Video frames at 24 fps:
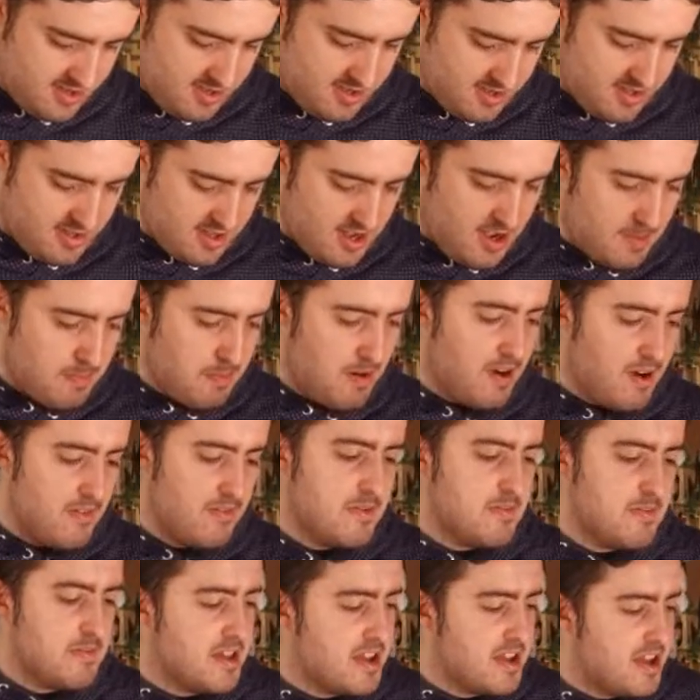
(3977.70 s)
Apart from
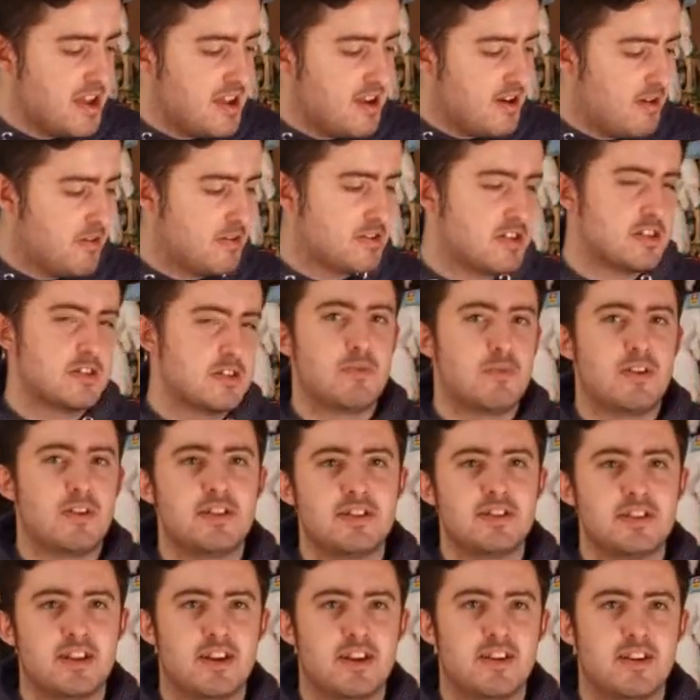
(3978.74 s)
the Hogwarts Express
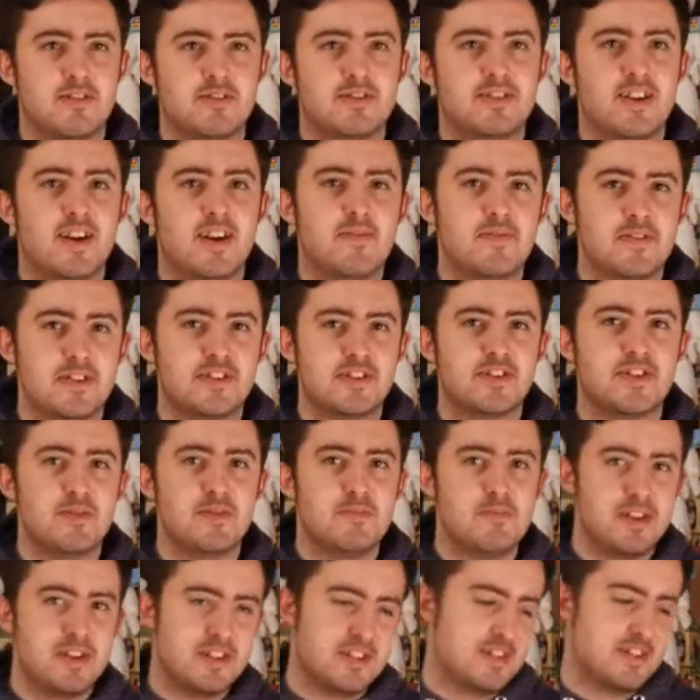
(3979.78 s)
set, there's definitely 2
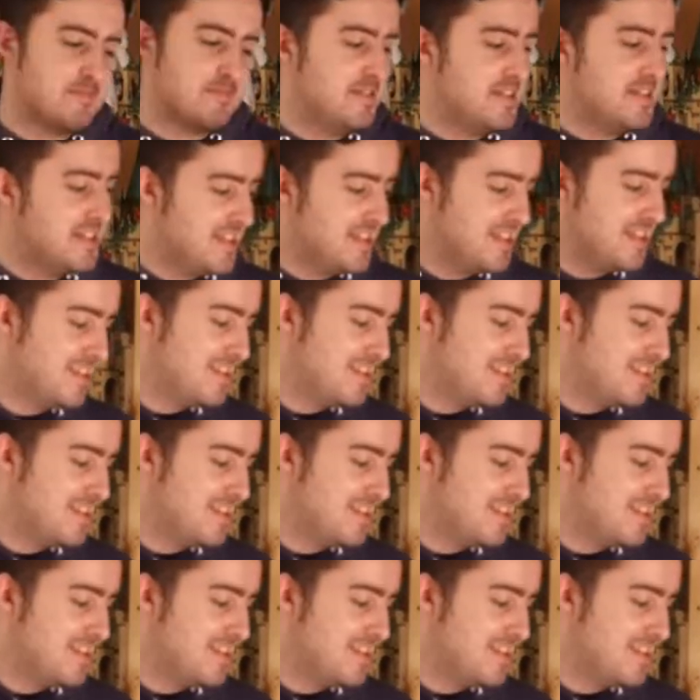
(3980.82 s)
pieces missing.